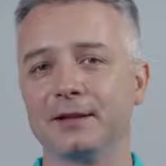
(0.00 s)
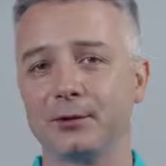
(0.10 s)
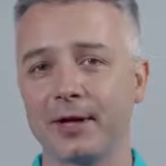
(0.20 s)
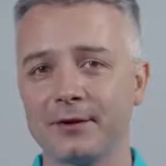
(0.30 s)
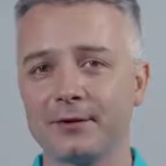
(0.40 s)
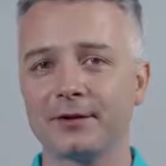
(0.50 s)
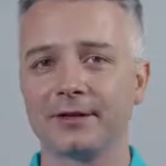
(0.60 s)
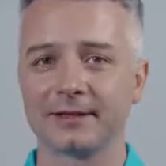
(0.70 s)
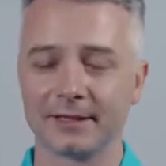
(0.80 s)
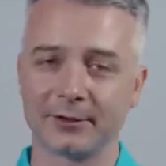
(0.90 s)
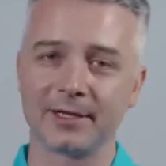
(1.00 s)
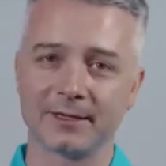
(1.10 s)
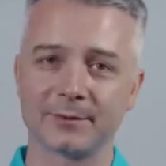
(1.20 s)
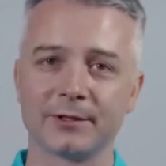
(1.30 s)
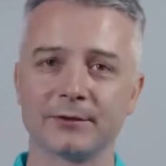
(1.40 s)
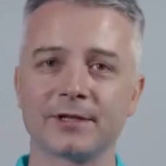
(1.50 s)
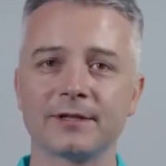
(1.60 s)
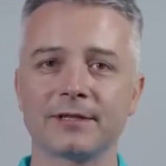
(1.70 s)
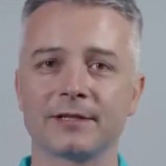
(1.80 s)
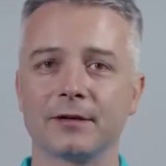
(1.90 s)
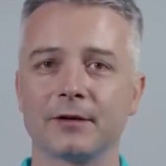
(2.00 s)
Together, Delony and Deep Solutions,